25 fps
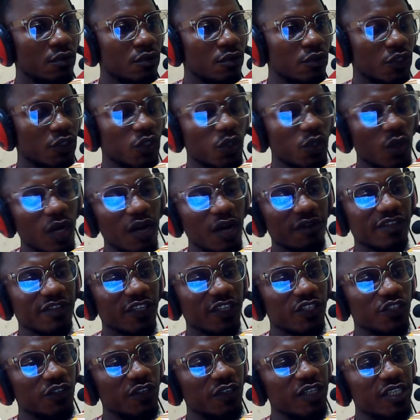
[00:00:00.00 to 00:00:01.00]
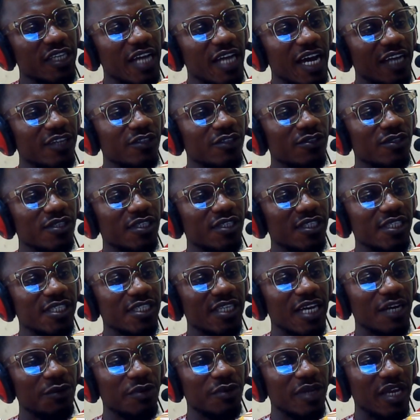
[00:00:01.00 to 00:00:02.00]
So after doing that, you can see
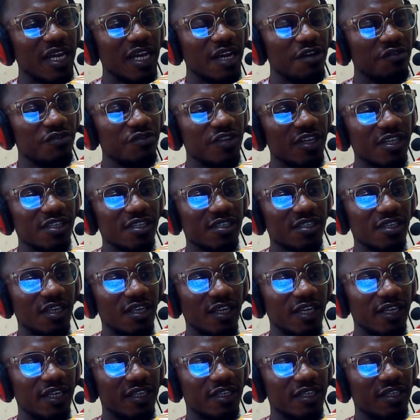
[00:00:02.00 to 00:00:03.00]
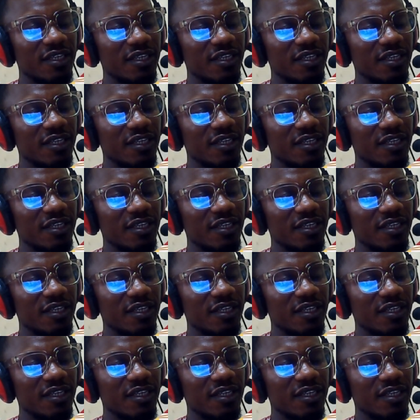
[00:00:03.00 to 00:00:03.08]
that we have here select.